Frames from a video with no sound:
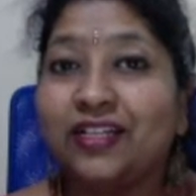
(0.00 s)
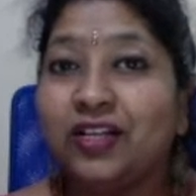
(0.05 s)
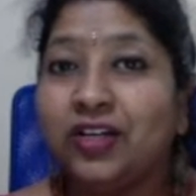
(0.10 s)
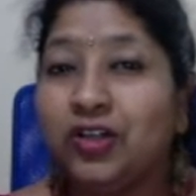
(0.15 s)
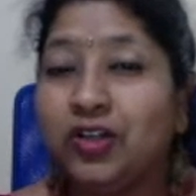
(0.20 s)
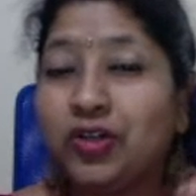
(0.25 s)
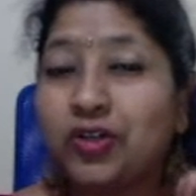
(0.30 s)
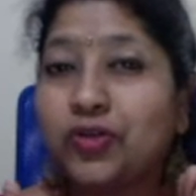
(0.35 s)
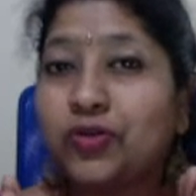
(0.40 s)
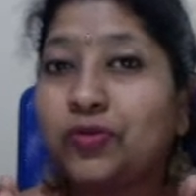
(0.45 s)

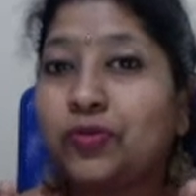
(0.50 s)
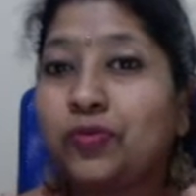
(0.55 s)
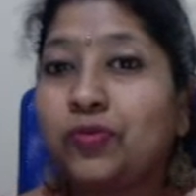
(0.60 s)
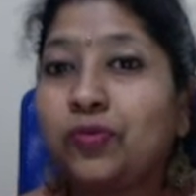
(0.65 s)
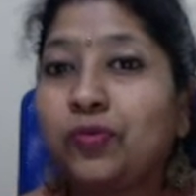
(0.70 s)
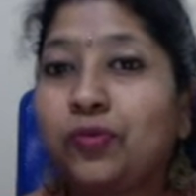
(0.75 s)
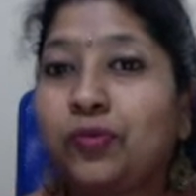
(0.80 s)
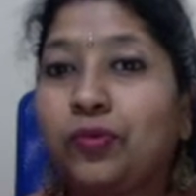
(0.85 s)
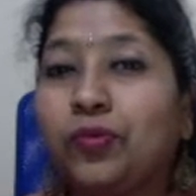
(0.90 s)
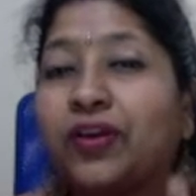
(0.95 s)
So
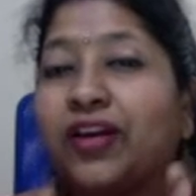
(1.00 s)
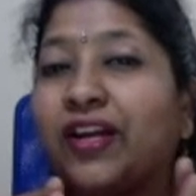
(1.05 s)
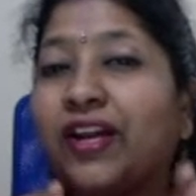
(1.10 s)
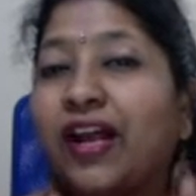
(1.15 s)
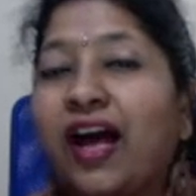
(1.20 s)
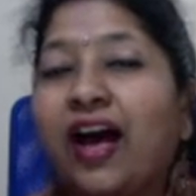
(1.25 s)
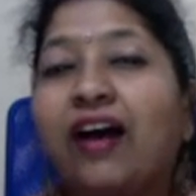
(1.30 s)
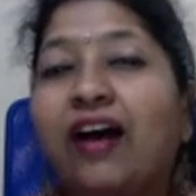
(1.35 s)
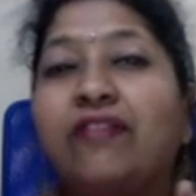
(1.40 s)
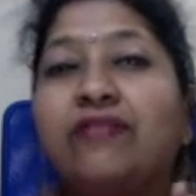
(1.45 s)
you can
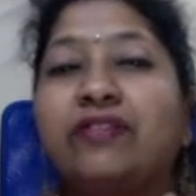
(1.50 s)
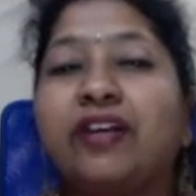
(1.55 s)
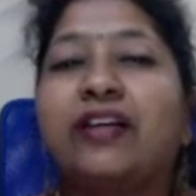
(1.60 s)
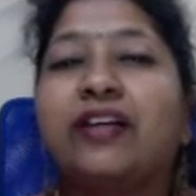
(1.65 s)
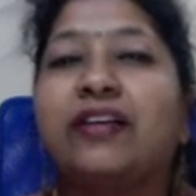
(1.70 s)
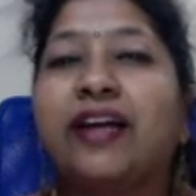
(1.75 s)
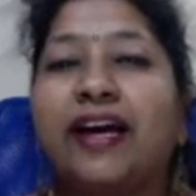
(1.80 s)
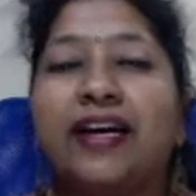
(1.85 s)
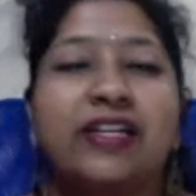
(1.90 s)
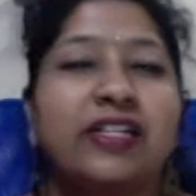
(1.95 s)
have that
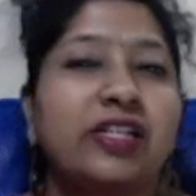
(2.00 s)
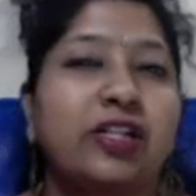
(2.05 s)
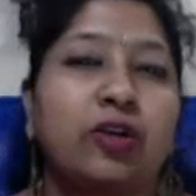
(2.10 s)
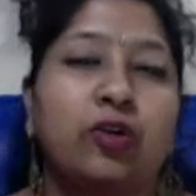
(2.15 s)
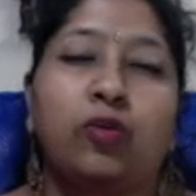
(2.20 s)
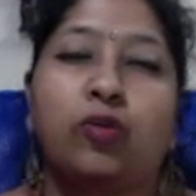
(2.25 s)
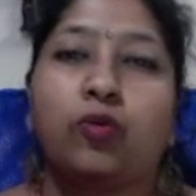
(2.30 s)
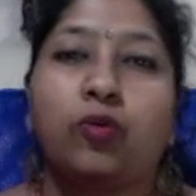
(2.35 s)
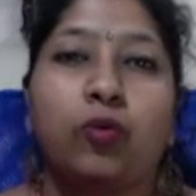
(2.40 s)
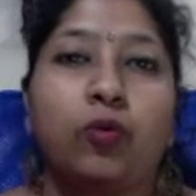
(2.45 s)
as
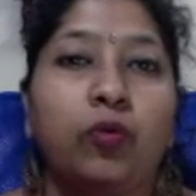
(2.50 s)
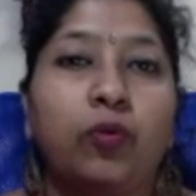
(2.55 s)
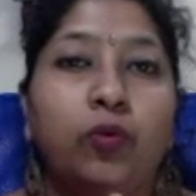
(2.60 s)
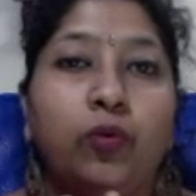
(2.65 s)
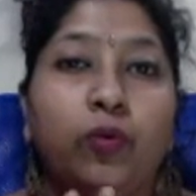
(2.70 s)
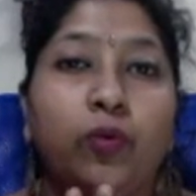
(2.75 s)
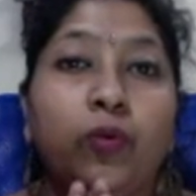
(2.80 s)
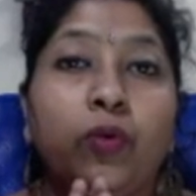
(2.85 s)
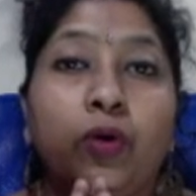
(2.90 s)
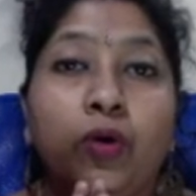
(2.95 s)
logo,
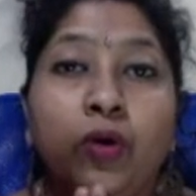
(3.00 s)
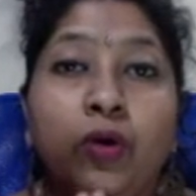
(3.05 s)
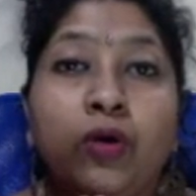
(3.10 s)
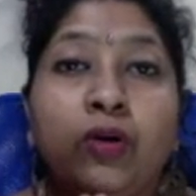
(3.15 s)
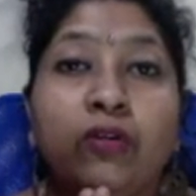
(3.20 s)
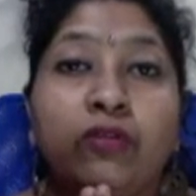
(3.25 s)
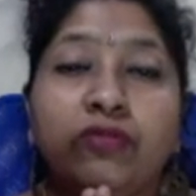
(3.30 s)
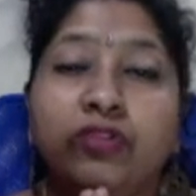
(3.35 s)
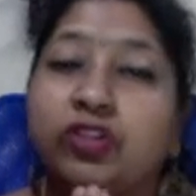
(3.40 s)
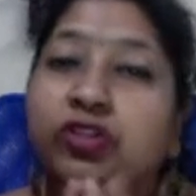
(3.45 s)

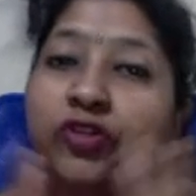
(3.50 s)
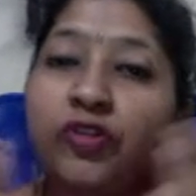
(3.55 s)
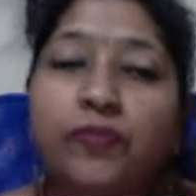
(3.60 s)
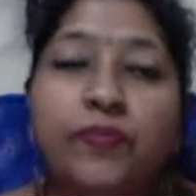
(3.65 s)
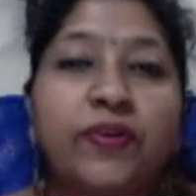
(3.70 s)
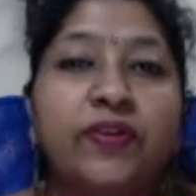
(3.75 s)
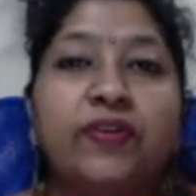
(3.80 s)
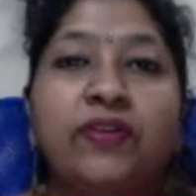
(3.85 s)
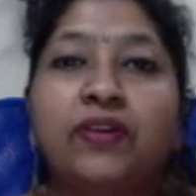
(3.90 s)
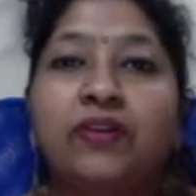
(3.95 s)
which will
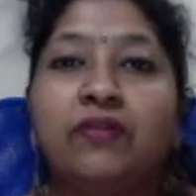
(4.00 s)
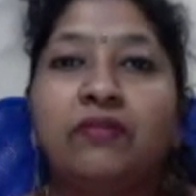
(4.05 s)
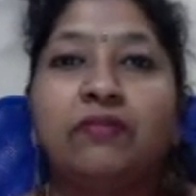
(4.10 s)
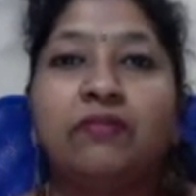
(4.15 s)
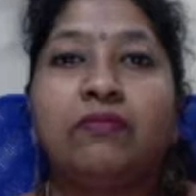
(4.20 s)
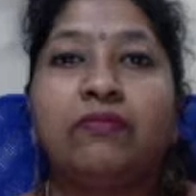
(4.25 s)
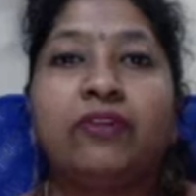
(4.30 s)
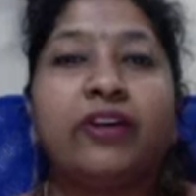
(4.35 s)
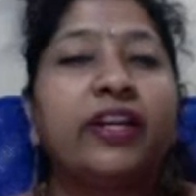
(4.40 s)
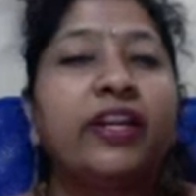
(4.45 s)
be
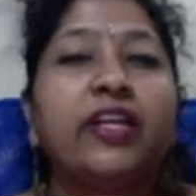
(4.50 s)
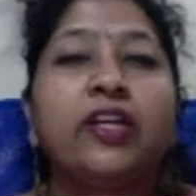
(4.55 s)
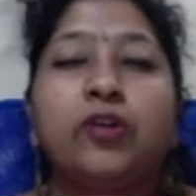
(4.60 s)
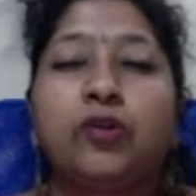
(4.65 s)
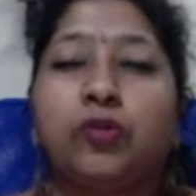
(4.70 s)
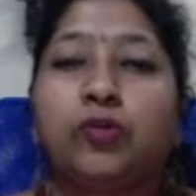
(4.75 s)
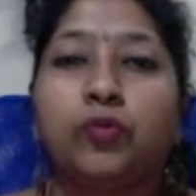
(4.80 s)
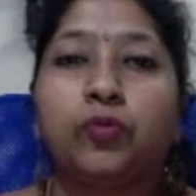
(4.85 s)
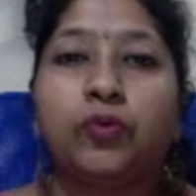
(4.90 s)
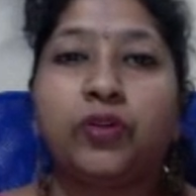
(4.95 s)
very
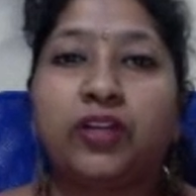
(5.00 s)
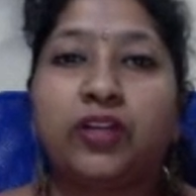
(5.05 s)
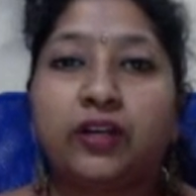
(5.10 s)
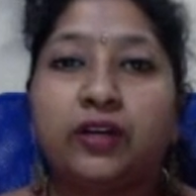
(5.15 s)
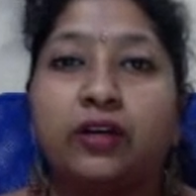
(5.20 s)
unique,